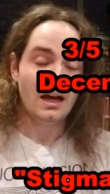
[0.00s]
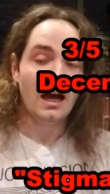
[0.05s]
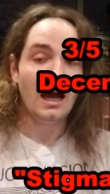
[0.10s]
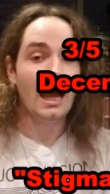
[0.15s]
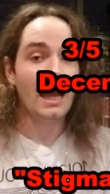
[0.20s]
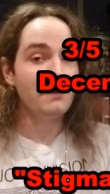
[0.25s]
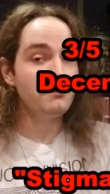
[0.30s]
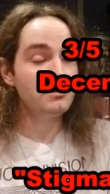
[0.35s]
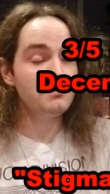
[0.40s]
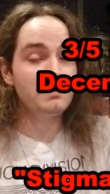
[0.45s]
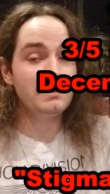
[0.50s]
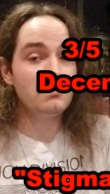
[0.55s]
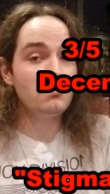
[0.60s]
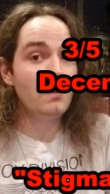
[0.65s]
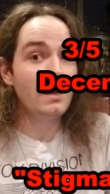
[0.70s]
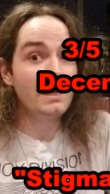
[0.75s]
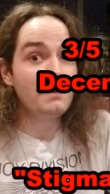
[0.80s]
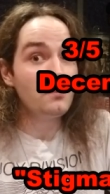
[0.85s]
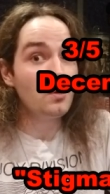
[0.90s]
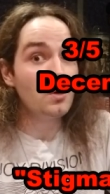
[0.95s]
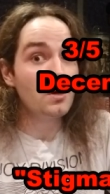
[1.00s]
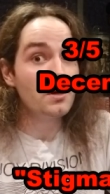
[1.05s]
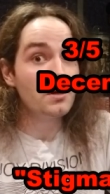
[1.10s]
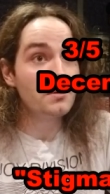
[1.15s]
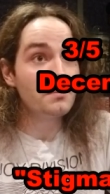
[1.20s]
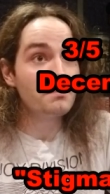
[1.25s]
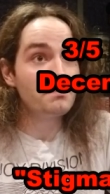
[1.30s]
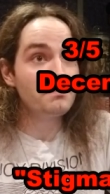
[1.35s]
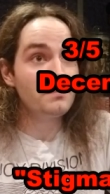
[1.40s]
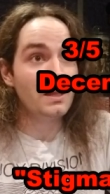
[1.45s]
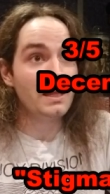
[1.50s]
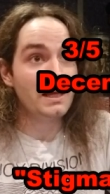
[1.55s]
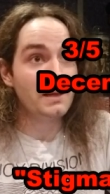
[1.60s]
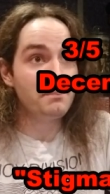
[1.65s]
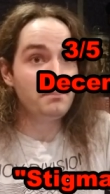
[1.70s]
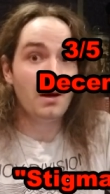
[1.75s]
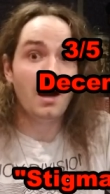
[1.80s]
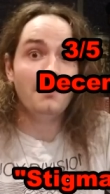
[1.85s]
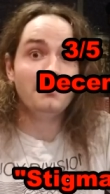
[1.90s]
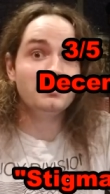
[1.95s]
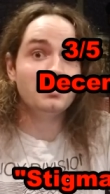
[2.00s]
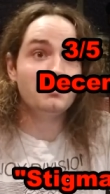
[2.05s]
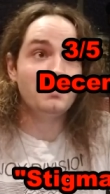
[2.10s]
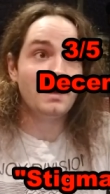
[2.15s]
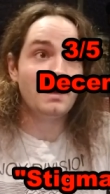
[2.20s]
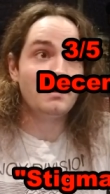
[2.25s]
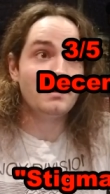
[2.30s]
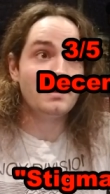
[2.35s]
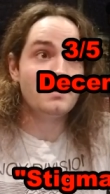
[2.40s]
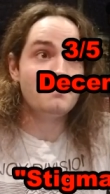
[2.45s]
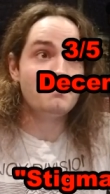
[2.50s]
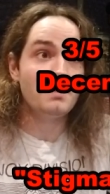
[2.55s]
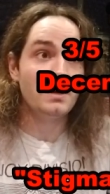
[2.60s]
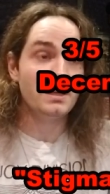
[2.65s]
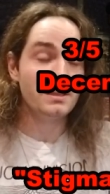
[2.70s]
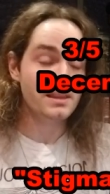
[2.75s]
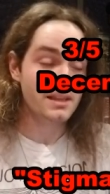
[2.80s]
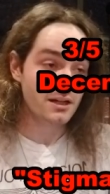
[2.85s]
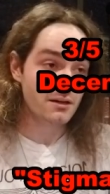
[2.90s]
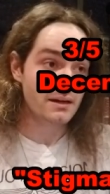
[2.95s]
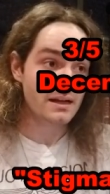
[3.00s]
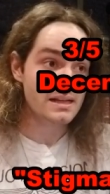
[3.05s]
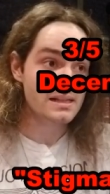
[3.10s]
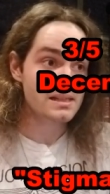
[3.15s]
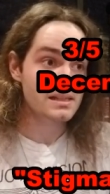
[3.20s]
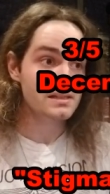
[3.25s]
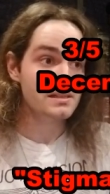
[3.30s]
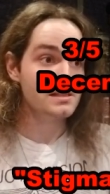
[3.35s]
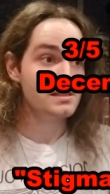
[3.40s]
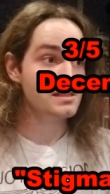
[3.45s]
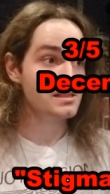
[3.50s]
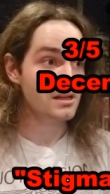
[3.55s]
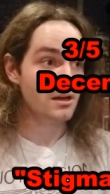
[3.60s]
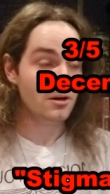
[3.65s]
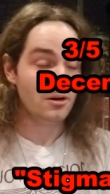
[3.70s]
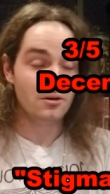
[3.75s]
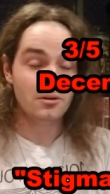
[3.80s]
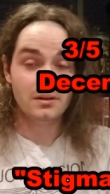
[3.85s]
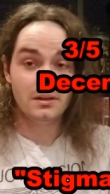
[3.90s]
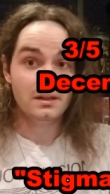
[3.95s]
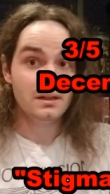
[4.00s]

I would be way more, like, pumped about it, but there isn't, so...